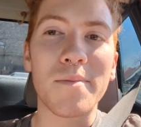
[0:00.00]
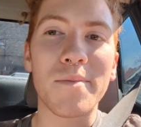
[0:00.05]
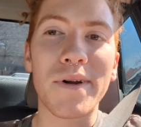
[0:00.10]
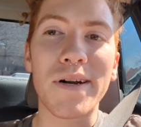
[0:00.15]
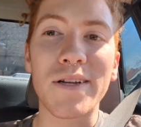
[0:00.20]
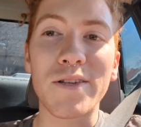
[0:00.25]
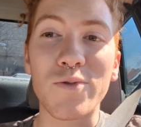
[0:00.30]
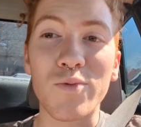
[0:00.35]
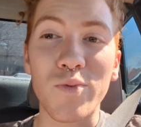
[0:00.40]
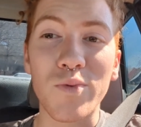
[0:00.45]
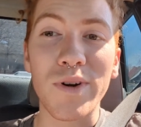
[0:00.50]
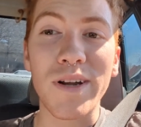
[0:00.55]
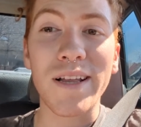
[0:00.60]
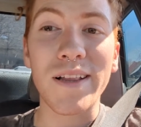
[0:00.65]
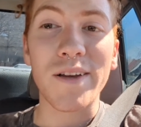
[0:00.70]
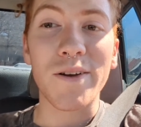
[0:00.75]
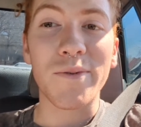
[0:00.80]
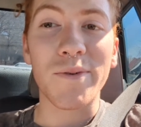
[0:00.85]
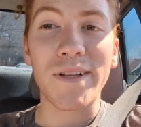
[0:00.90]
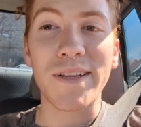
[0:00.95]
but it's
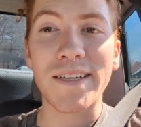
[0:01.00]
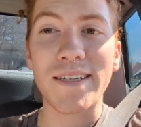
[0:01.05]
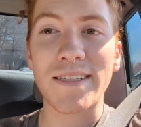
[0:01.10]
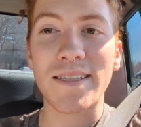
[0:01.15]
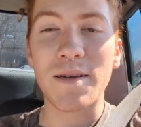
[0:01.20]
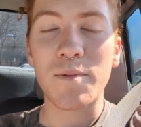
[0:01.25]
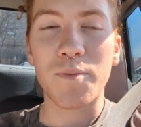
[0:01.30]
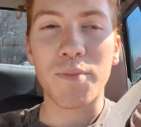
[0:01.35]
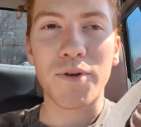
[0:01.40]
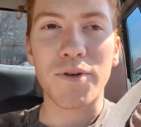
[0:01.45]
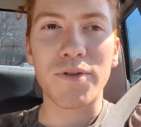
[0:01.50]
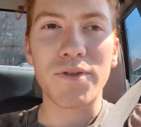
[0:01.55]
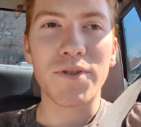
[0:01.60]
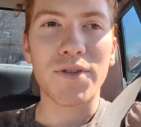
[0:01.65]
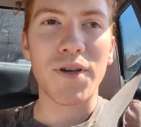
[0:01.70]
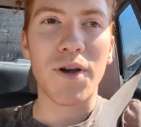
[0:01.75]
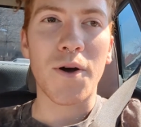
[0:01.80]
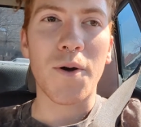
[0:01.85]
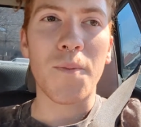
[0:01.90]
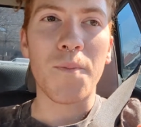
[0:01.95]
really, really simple.
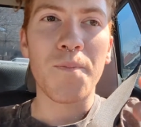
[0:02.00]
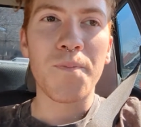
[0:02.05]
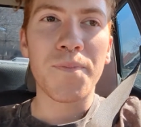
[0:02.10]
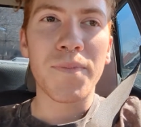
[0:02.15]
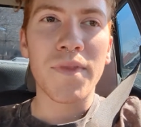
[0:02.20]
So